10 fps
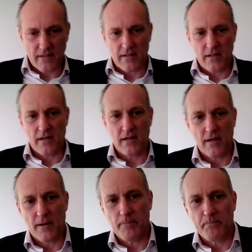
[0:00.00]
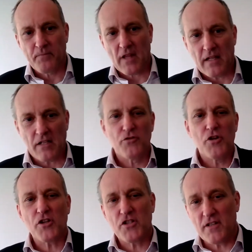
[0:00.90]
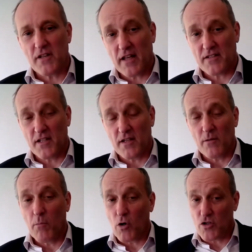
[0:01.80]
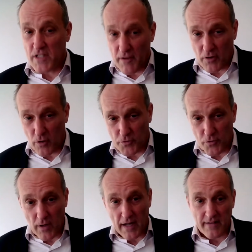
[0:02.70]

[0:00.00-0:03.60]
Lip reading: The introduction is the most difficult to write,